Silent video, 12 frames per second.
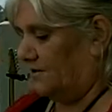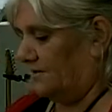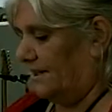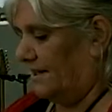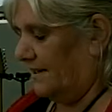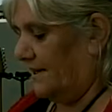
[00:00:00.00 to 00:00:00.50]
on
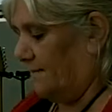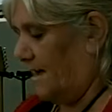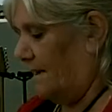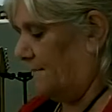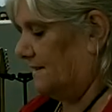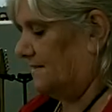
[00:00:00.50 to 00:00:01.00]
10
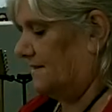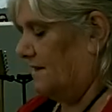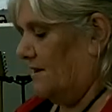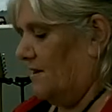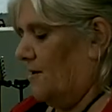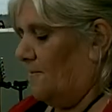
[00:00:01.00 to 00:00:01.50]
commandments.
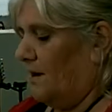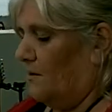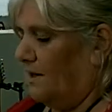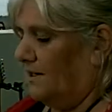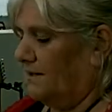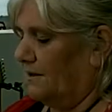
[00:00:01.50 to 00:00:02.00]
But
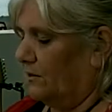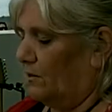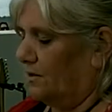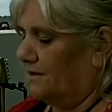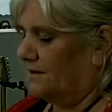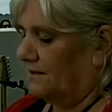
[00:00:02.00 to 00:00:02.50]
one of the
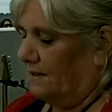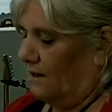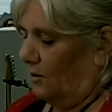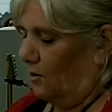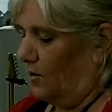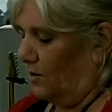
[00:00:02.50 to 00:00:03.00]

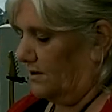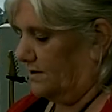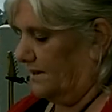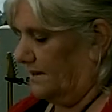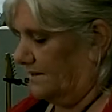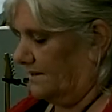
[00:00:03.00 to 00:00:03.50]
laws
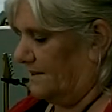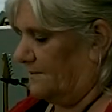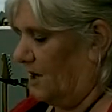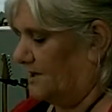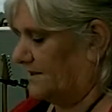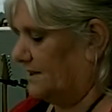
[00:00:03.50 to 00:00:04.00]
is the
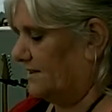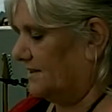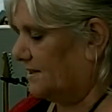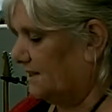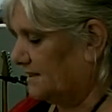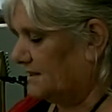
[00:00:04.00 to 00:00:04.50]
most
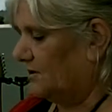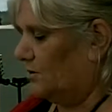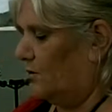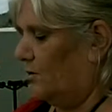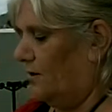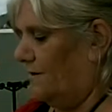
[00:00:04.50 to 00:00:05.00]
consistent
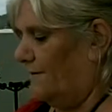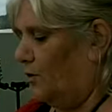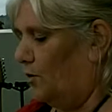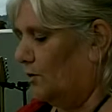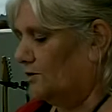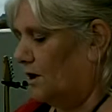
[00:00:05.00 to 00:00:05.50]
law of
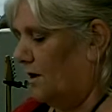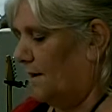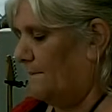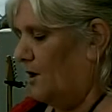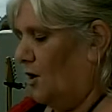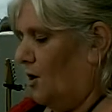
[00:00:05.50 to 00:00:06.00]
all
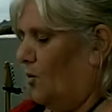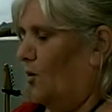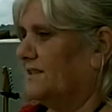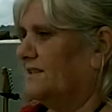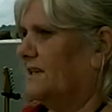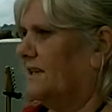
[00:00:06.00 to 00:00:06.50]
time
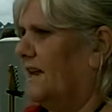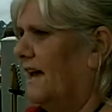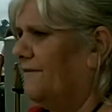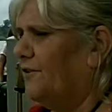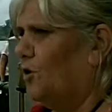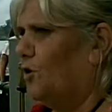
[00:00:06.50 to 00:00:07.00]
was to
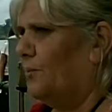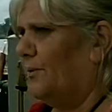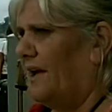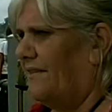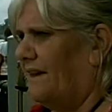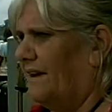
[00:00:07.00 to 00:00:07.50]
love your
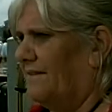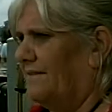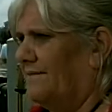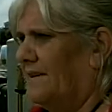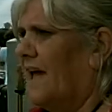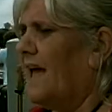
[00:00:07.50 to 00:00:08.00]
brother
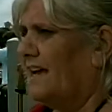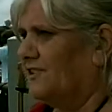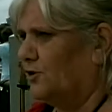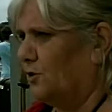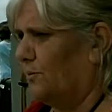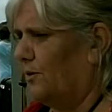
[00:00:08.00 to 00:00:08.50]

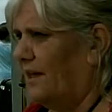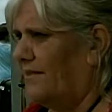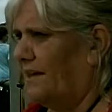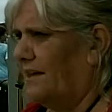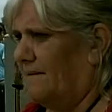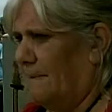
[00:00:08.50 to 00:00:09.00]
as your
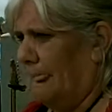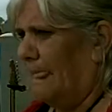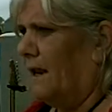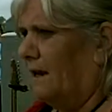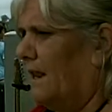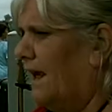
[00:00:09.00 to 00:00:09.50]
brother,
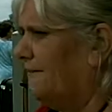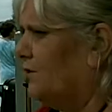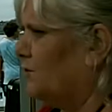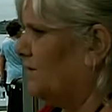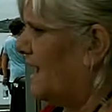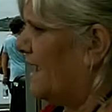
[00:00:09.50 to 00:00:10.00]
love
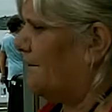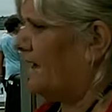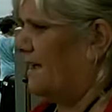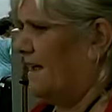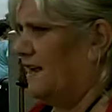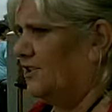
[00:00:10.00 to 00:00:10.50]
your
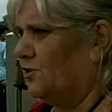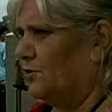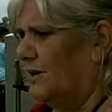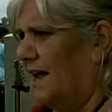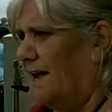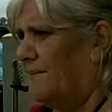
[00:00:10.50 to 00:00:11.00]
neighbour as your
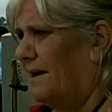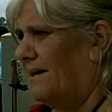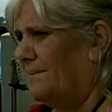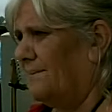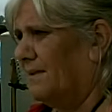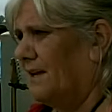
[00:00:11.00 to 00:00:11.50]

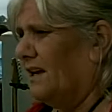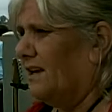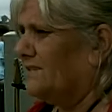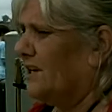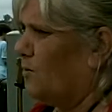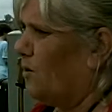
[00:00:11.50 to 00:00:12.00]
neighbour.
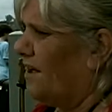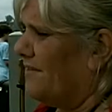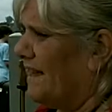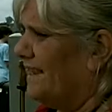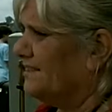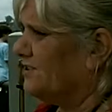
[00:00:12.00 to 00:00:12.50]
So while
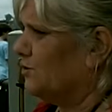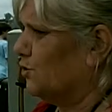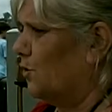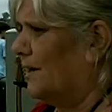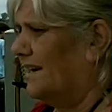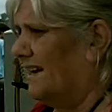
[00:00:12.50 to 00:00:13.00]
they're
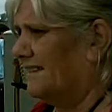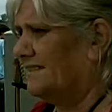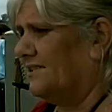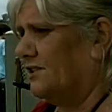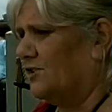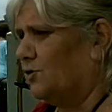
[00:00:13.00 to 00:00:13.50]
destroying us
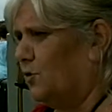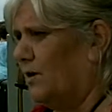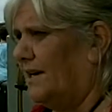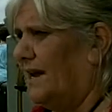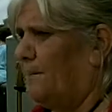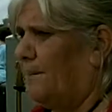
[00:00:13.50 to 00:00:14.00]
and
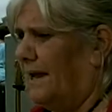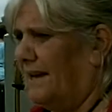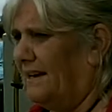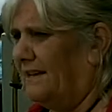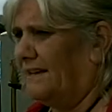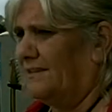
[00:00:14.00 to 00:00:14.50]
destroying our
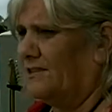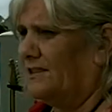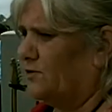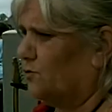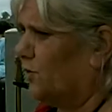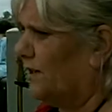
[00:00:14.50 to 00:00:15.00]
planet and
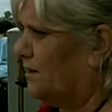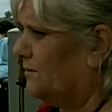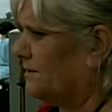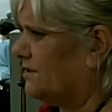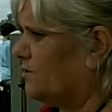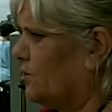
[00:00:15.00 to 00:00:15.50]

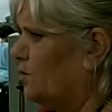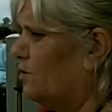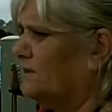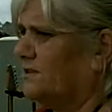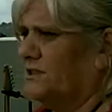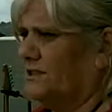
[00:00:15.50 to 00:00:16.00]
destroying
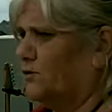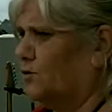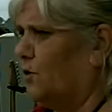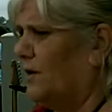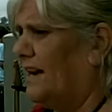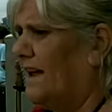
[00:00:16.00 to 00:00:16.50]
schools,
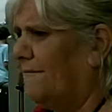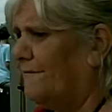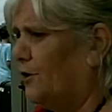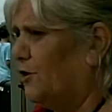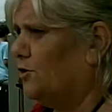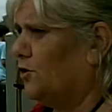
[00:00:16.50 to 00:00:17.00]
destroying our
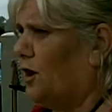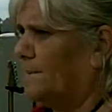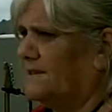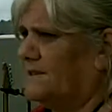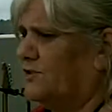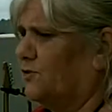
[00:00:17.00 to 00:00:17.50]
food
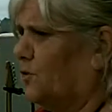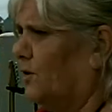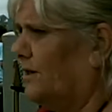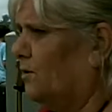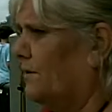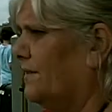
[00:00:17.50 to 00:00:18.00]
crops,
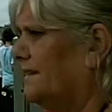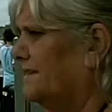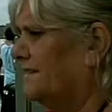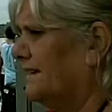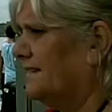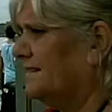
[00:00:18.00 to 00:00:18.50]
destroying all these
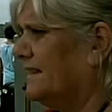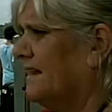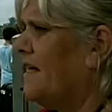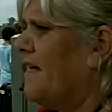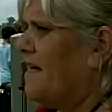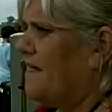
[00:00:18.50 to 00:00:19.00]
things,
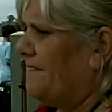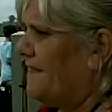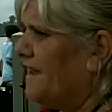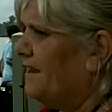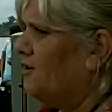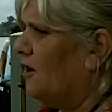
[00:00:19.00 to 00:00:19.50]

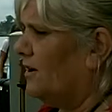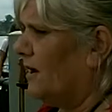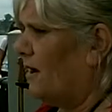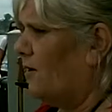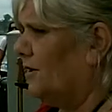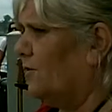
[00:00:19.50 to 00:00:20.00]
they're
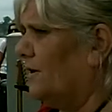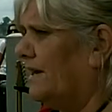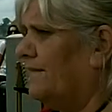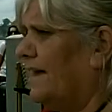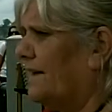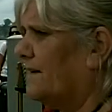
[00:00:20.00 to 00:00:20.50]
not
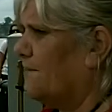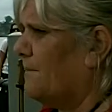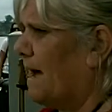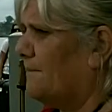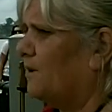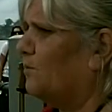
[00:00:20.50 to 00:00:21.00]
honouring that
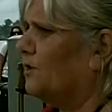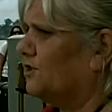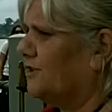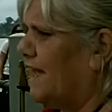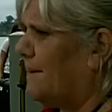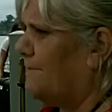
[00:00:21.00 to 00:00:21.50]
commandment
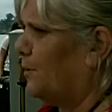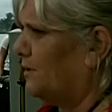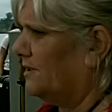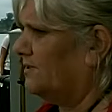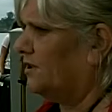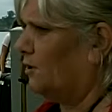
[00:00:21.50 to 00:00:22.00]
which they put
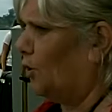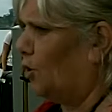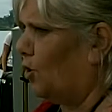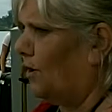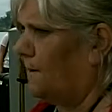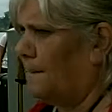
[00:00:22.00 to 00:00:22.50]
into
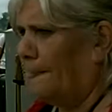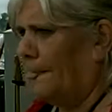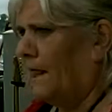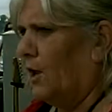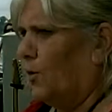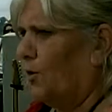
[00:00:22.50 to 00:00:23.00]
law,
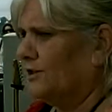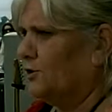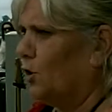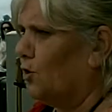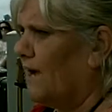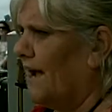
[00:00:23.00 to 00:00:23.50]
which
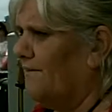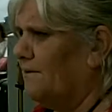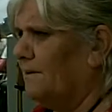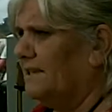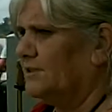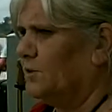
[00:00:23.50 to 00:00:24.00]
all
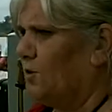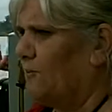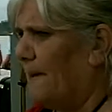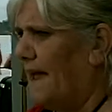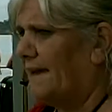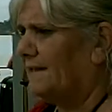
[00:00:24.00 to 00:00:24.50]
governments or
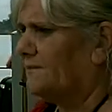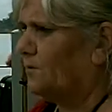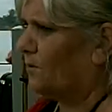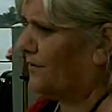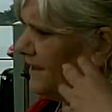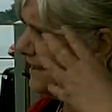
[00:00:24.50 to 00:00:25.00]
banks
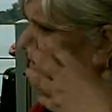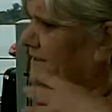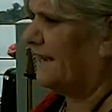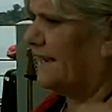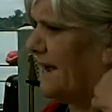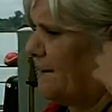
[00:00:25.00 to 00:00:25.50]
or things,
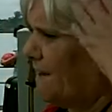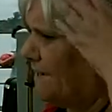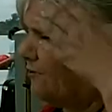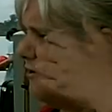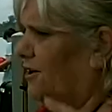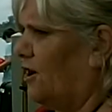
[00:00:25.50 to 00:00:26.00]
they come
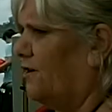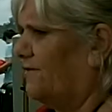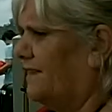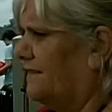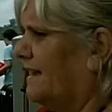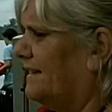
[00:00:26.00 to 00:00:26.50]
under an
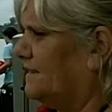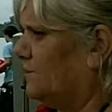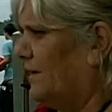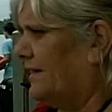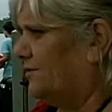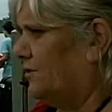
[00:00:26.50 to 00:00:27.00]
oath that they
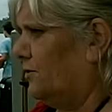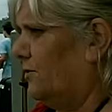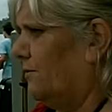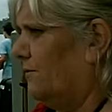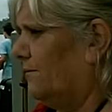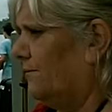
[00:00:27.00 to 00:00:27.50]
swear to.